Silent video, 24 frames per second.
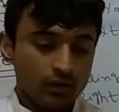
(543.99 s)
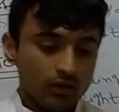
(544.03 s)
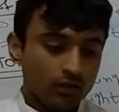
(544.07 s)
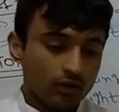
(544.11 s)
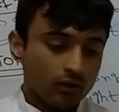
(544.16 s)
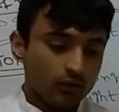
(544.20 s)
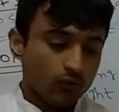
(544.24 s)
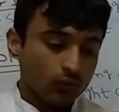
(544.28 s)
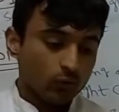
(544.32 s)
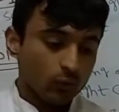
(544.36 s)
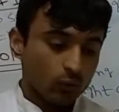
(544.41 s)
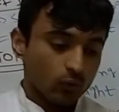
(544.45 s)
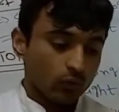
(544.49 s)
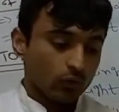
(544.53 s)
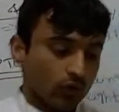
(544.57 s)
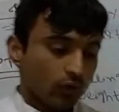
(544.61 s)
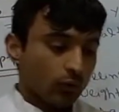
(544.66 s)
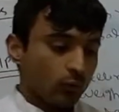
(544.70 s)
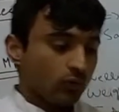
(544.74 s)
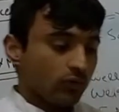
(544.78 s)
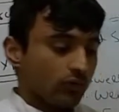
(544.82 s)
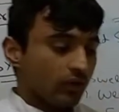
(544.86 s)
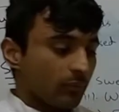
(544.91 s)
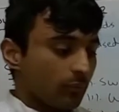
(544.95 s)
So due
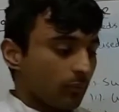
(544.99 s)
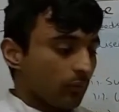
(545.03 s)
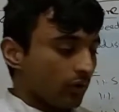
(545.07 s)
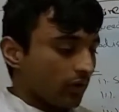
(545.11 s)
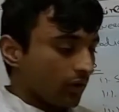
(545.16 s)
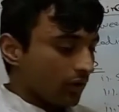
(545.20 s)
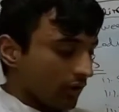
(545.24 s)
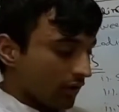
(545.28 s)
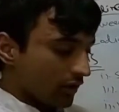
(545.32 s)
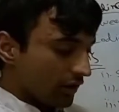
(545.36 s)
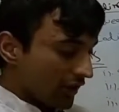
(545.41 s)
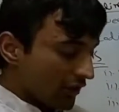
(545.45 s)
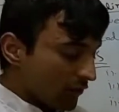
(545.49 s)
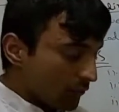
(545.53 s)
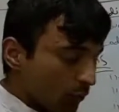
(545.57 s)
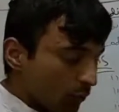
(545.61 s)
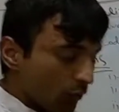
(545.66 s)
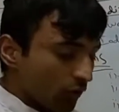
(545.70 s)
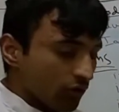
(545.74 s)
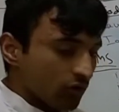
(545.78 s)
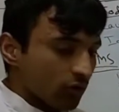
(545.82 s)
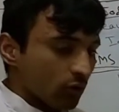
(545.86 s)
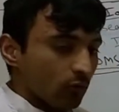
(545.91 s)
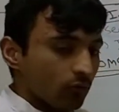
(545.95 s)
to the less
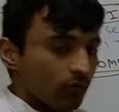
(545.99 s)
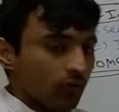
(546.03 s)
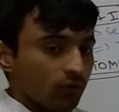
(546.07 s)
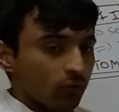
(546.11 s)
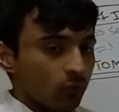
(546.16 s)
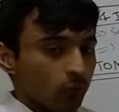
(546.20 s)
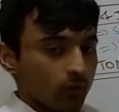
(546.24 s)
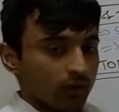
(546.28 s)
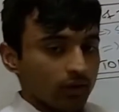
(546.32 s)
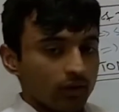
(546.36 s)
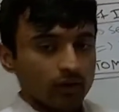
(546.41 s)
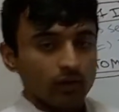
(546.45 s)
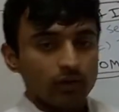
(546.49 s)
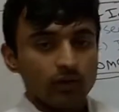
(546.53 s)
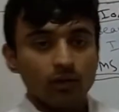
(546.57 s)
production of the sweat,